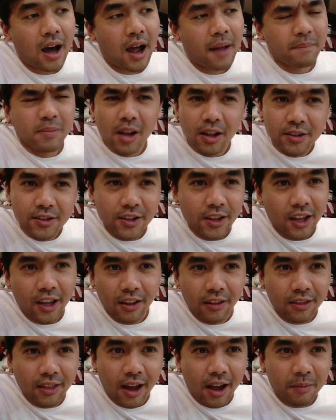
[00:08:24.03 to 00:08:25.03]
I'm not
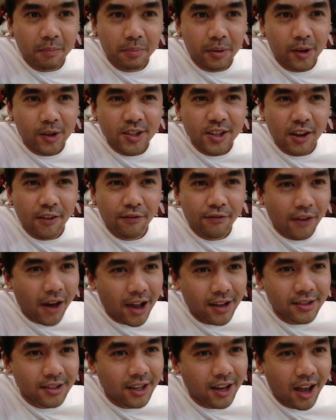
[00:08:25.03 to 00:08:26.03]
saying that because I
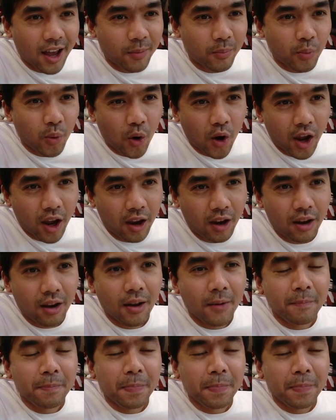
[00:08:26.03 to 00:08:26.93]
fast and I prayed,